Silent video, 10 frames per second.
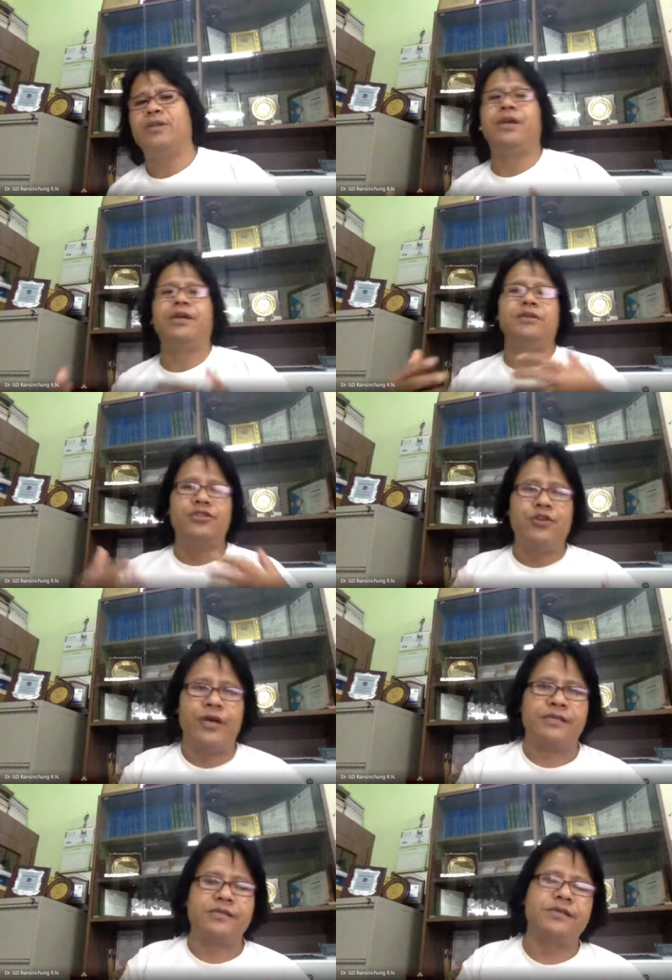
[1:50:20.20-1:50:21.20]
the
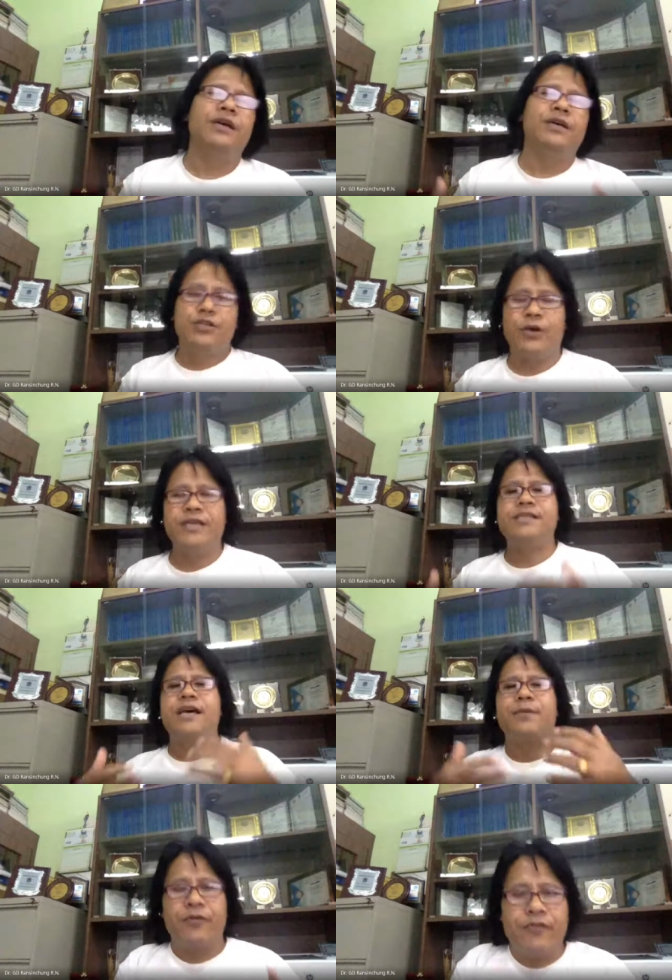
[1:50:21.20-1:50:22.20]
joints. Joints
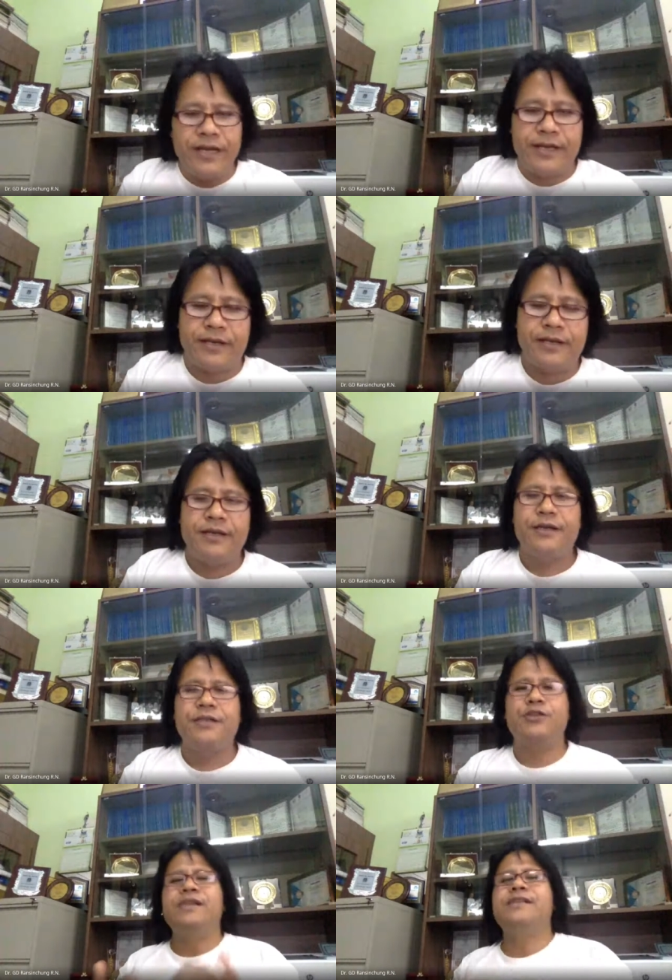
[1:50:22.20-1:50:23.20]
are provided.
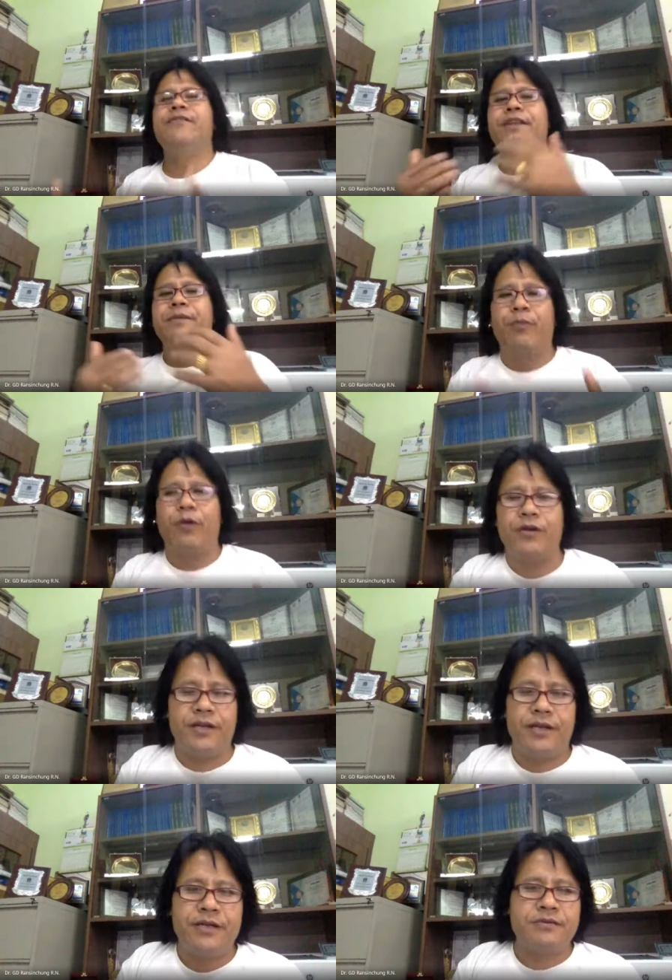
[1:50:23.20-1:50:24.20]
Joints are very
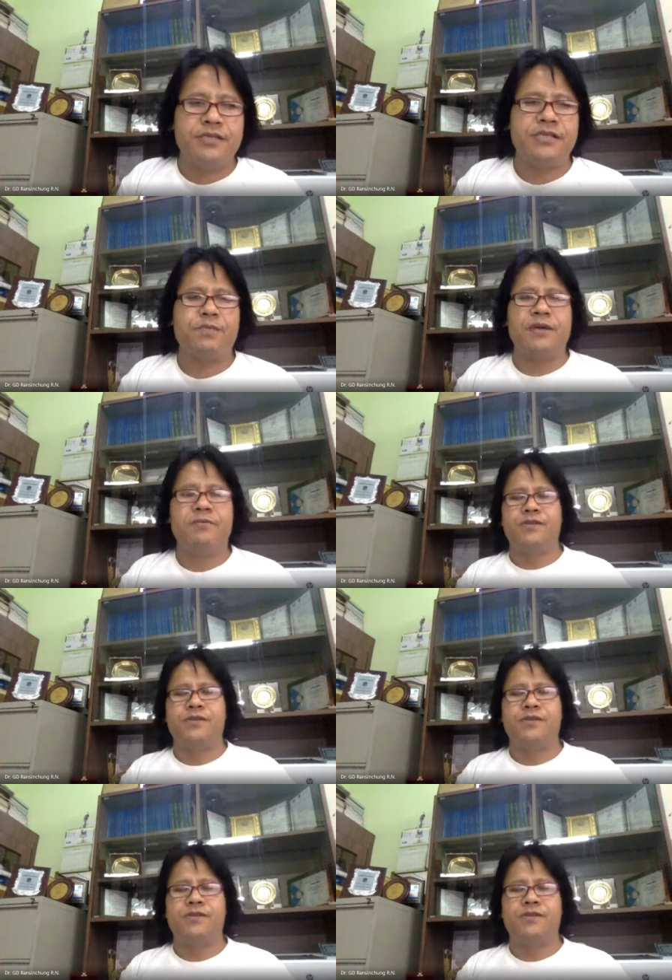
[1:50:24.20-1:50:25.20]
important in the resist pavement
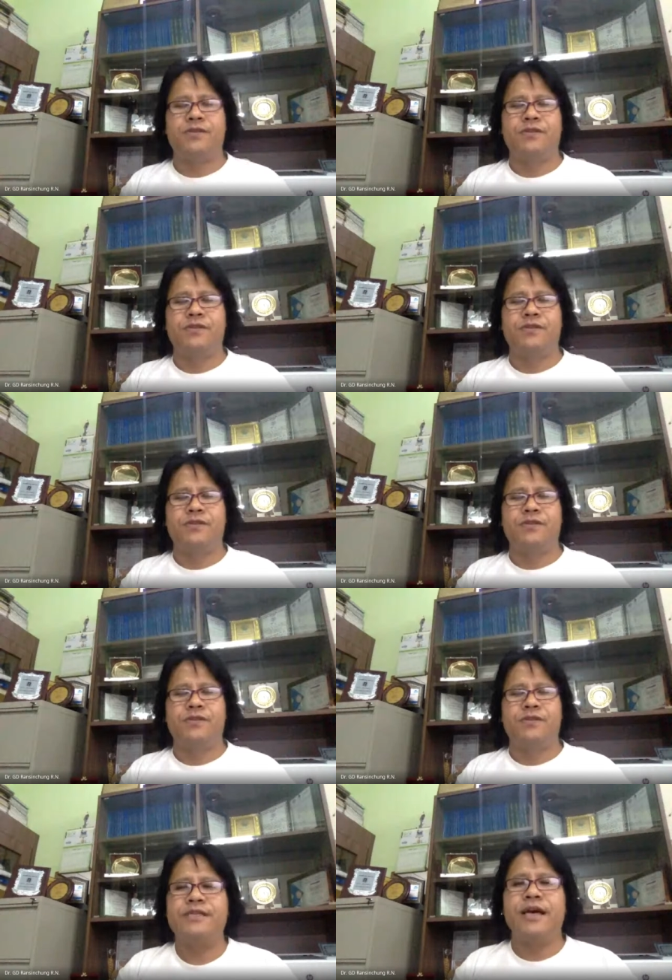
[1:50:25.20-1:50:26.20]
system. The
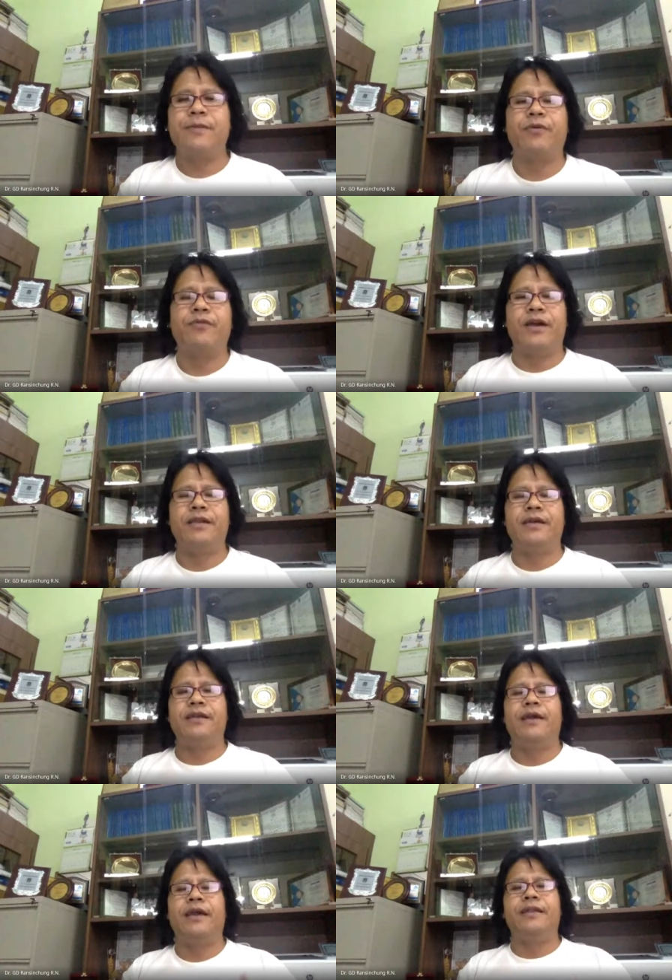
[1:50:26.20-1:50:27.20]
joints are provided
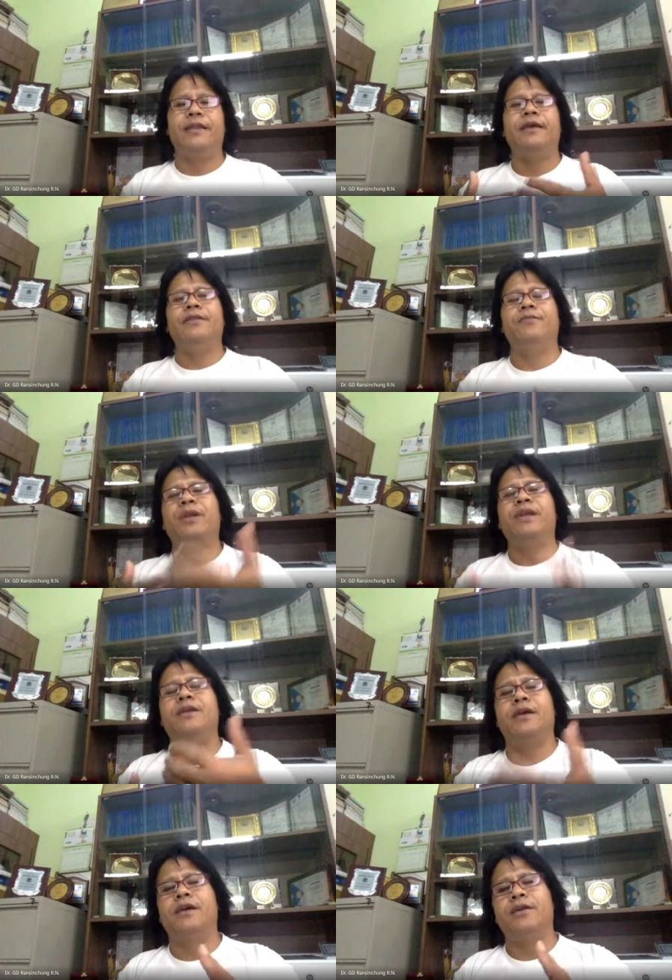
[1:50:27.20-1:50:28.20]
at the
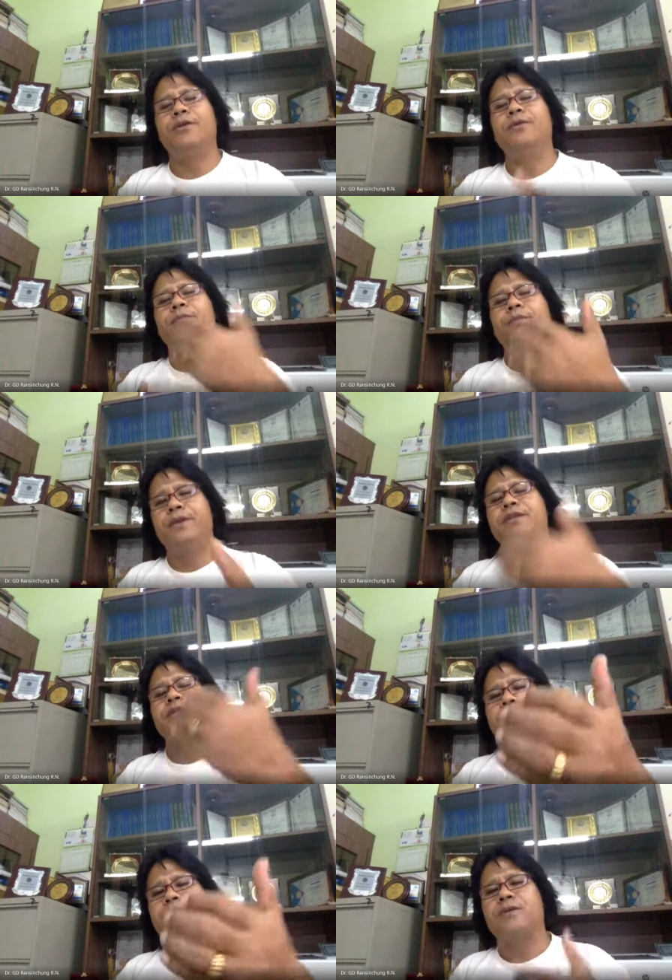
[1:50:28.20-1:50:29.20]

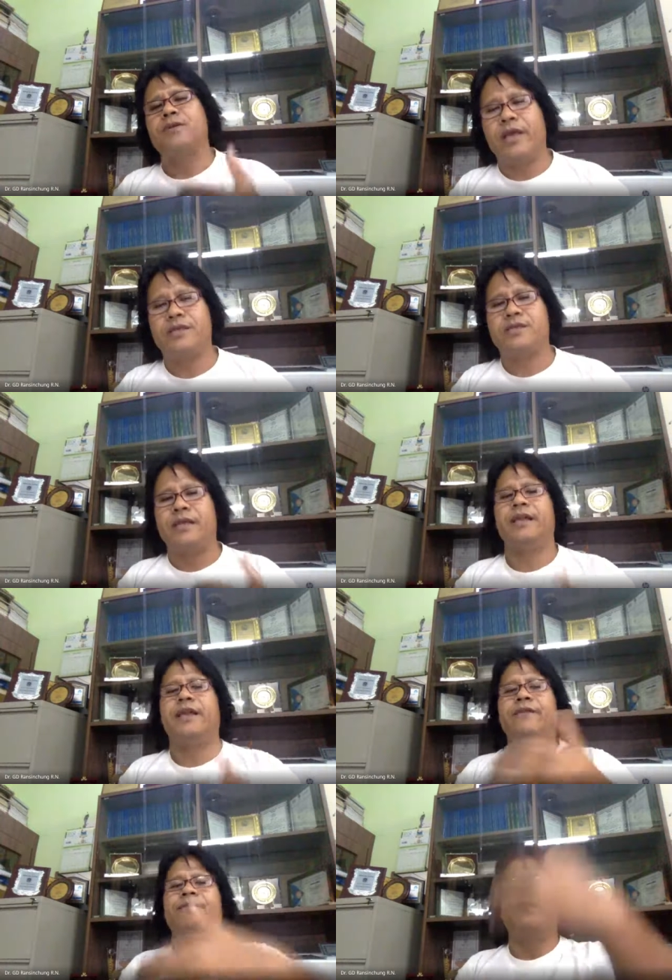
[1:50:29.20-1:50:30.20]
predetermined location at
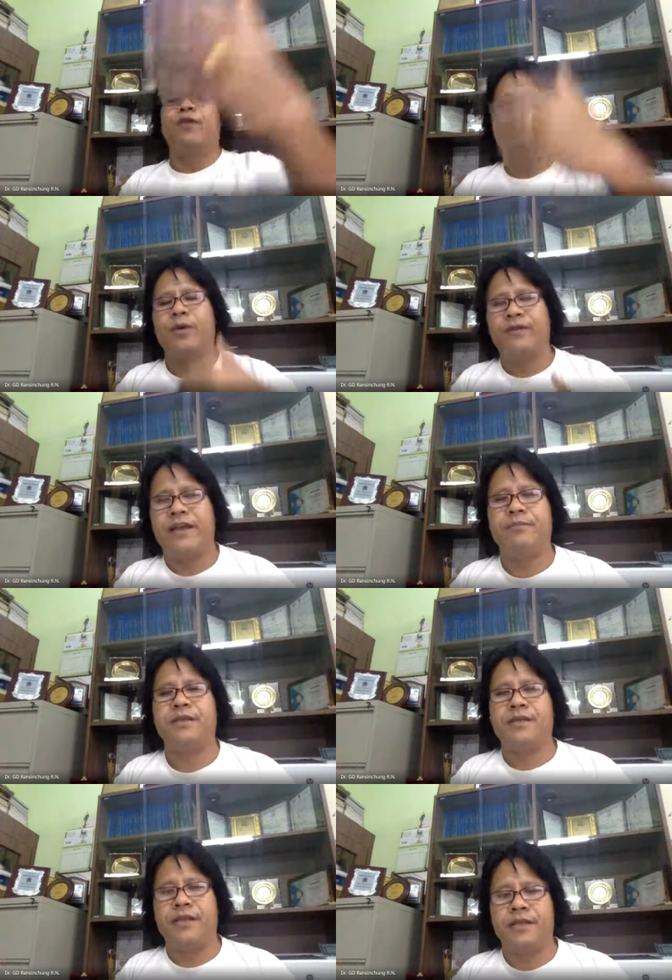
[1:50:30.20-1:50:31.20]
every 4.5
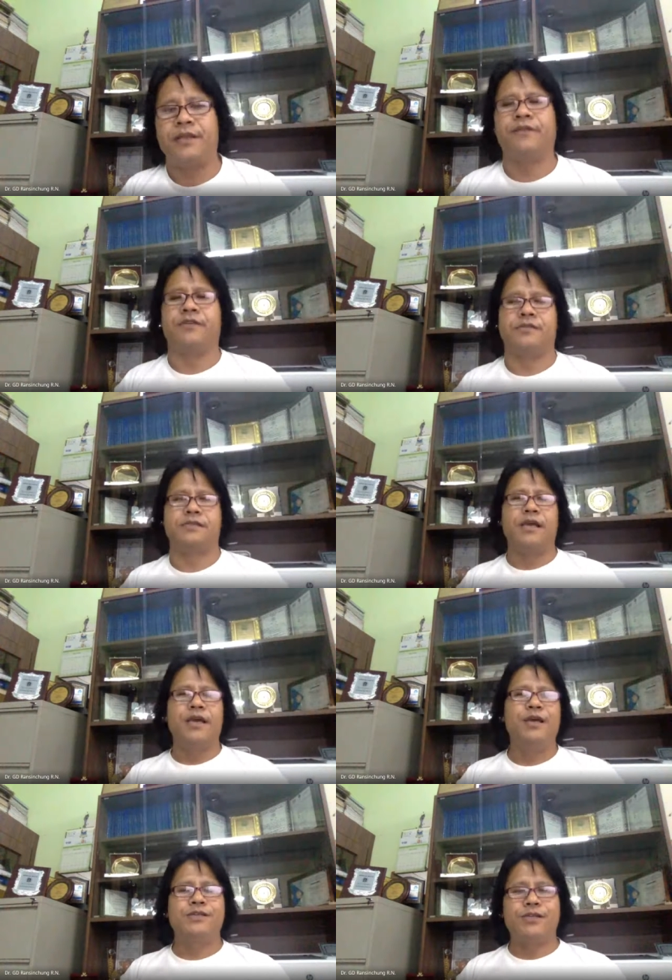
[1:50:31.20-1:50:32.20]
meter intervals.
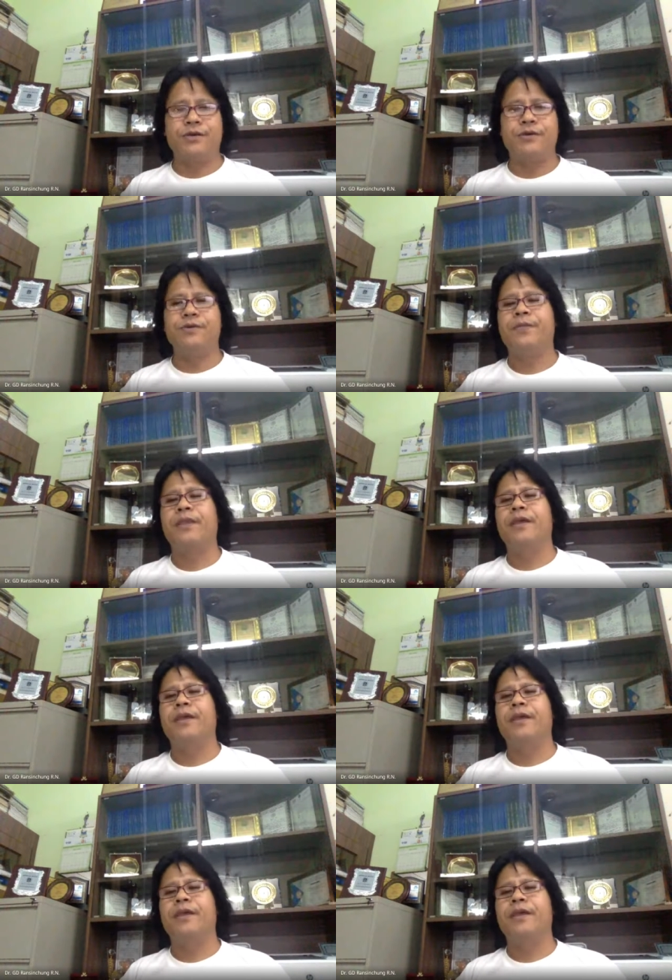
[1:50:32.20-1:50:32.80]
So